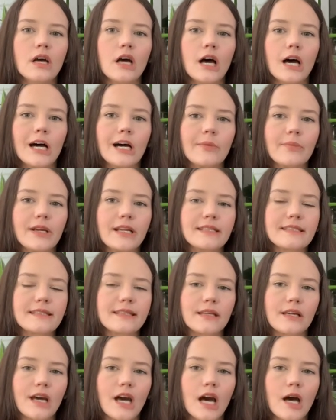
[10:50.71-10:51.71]
Um, it's the
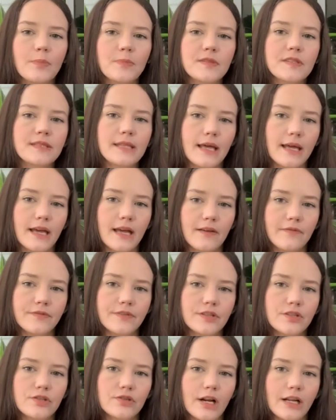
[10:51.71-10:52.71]
cups that have
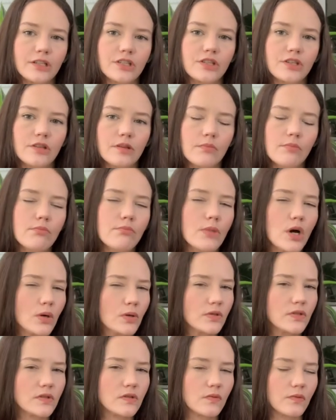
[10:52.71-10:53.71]
stretched the
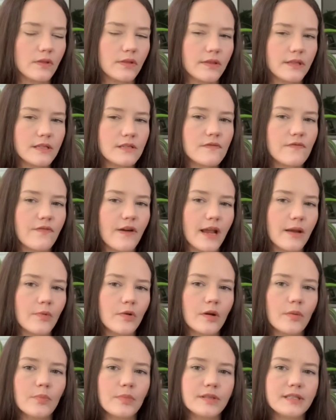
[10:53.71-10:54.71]
most with this
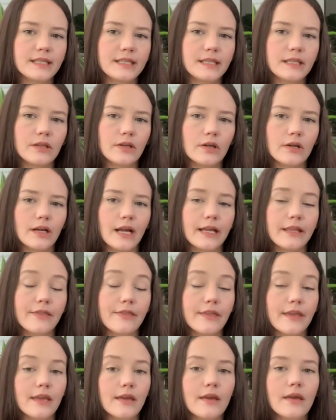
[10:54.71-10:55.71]
fiber in particular, I
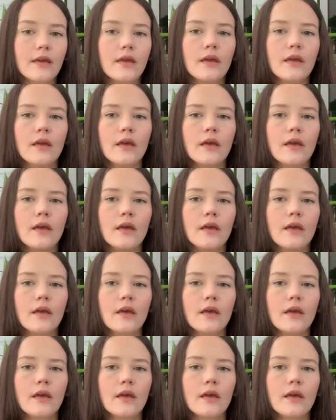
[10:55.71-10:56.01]
think.